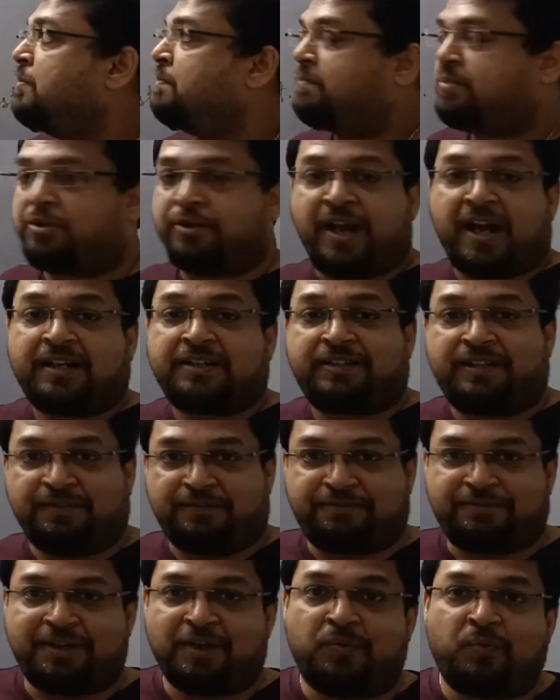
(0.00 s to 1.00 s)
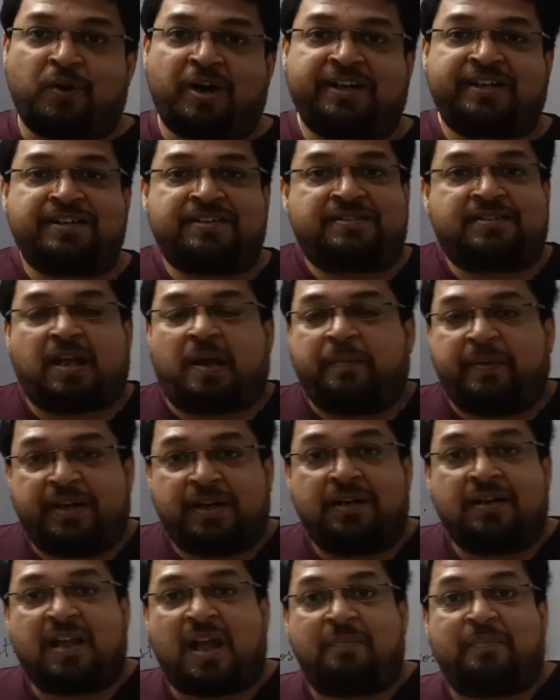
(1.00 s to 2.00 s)
Productive. Now what is
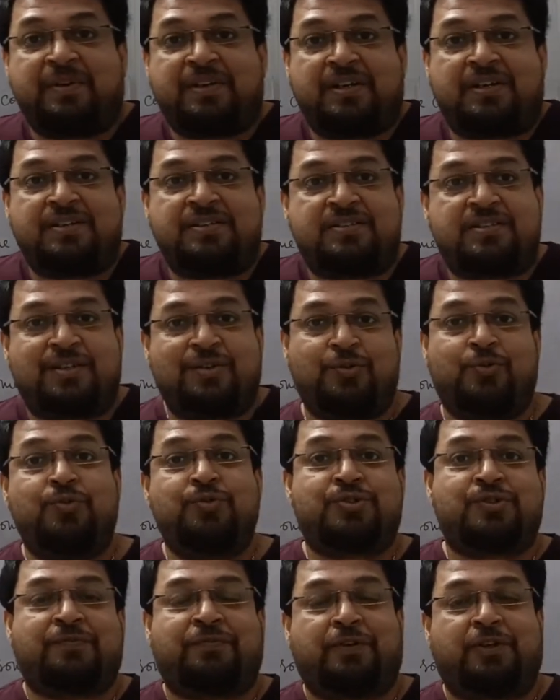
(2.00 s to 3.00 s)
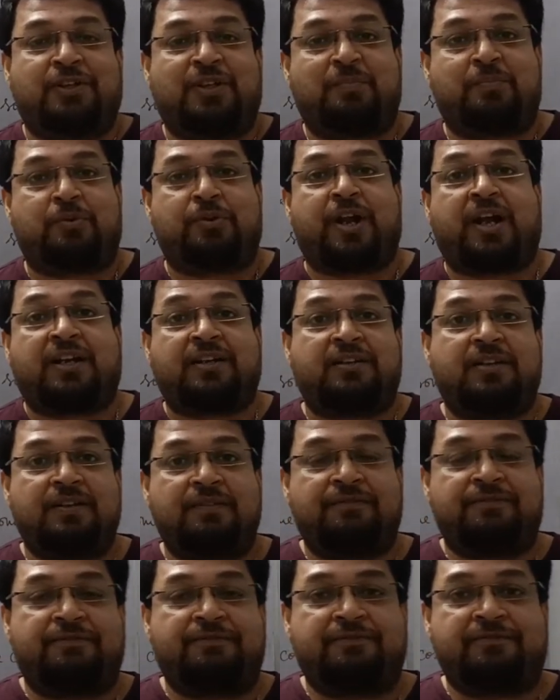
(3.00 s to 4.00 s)
capital? Capital is used for the
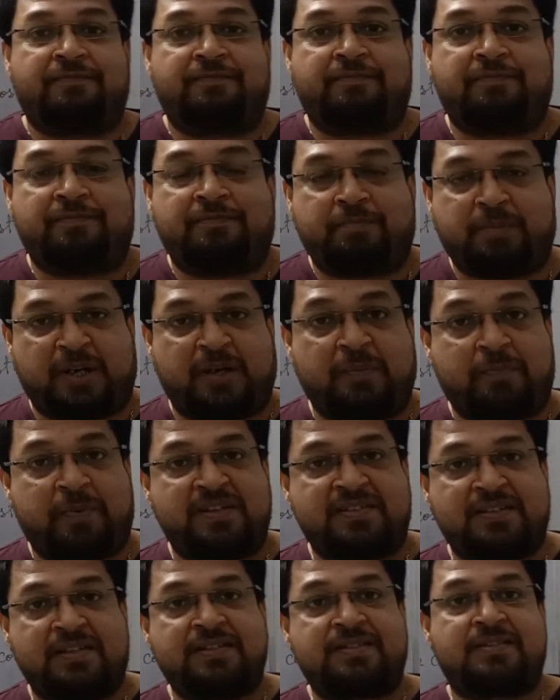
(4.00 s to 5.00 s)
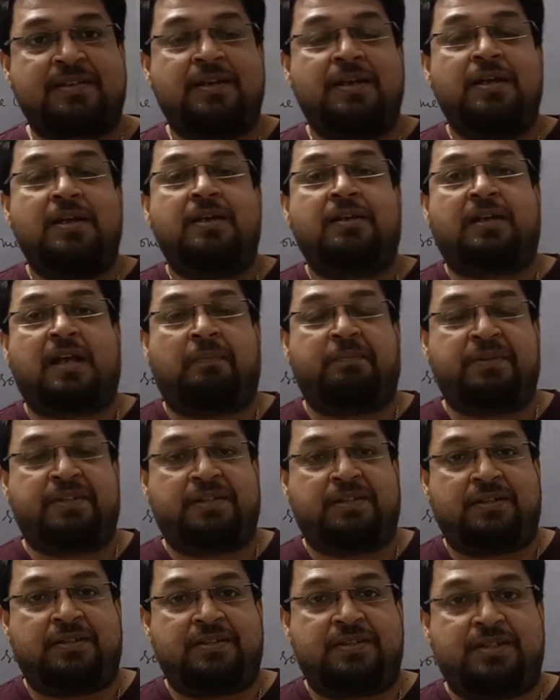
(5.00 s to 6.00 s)
productive purposes.
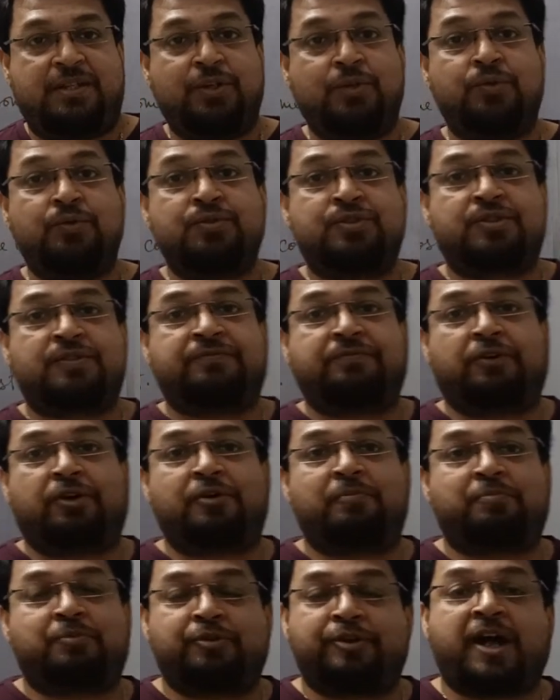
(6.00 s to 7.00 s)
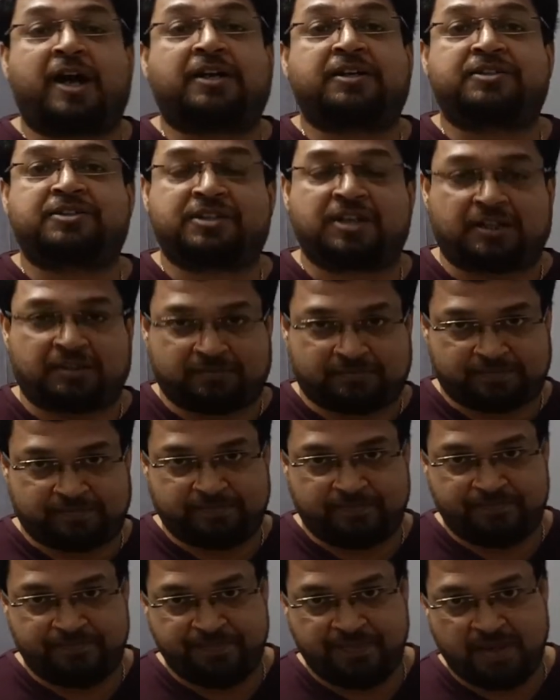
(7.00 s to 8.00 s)
Capital is used for production.
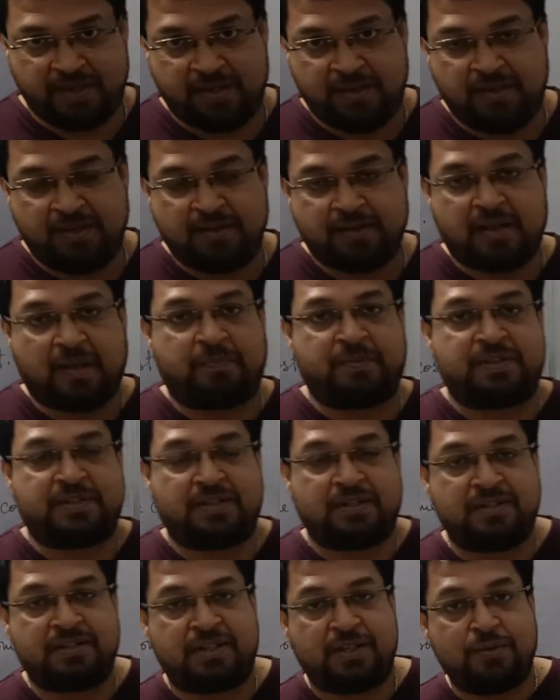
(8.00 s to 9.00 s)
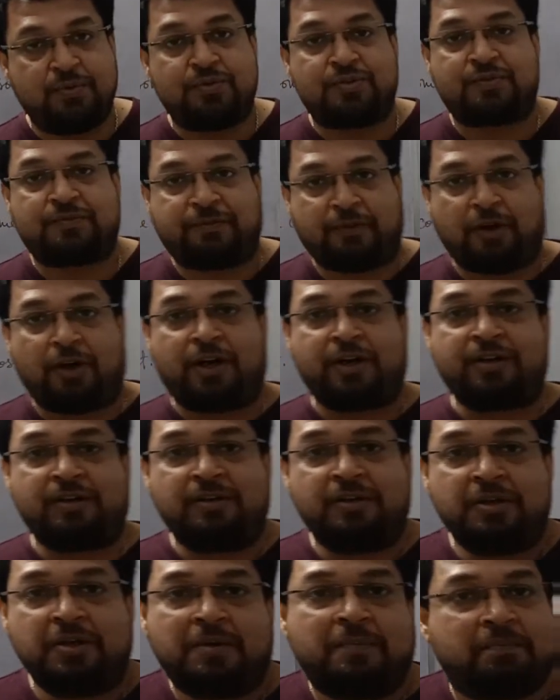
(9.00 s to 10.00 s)
Capital is used for
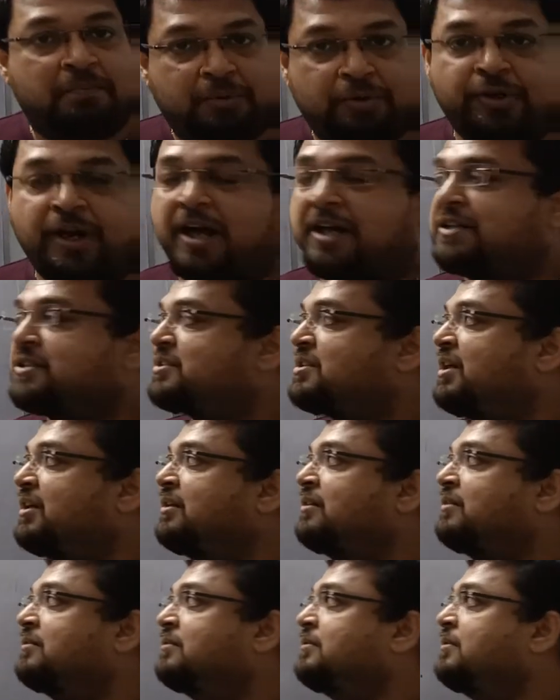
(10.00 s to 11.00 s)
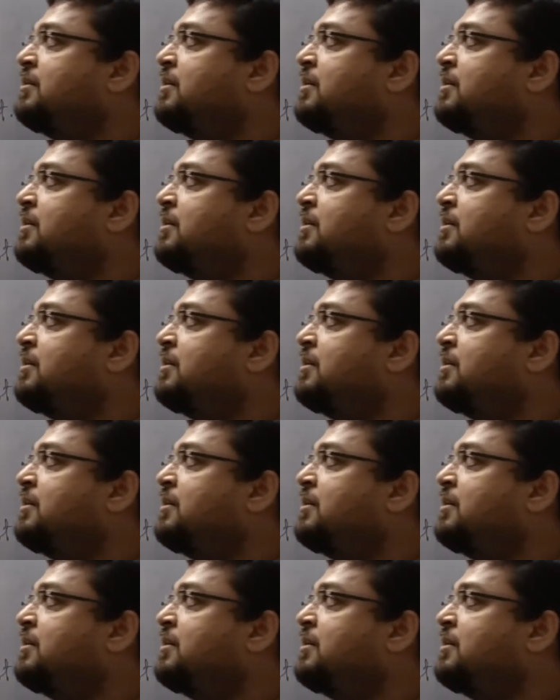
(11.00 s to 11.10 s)
production.